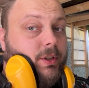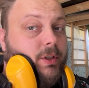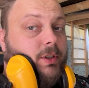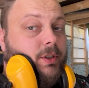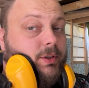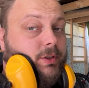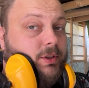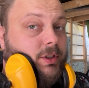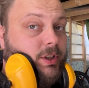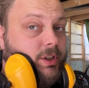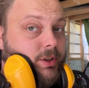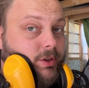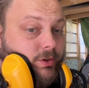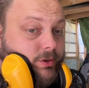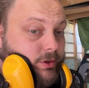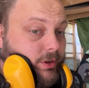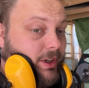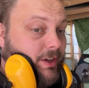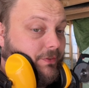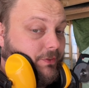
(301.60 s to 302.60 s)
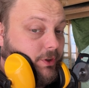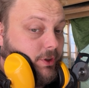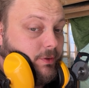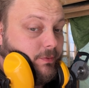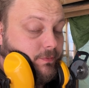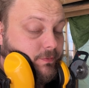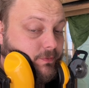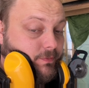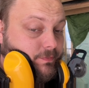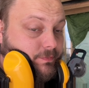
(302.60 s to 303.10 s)
It's taken us all
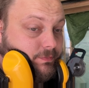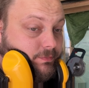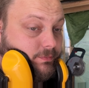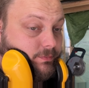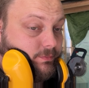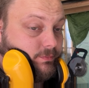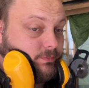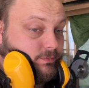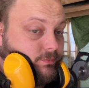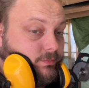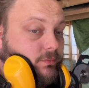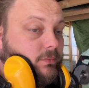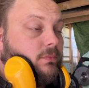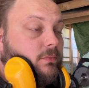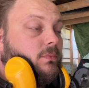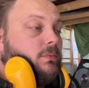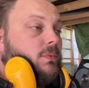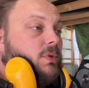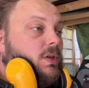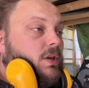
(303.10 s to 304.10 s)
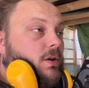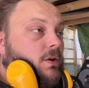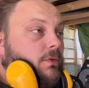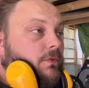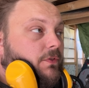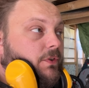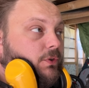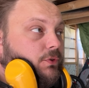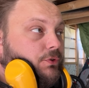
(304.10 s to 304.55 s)
afternoon. I filled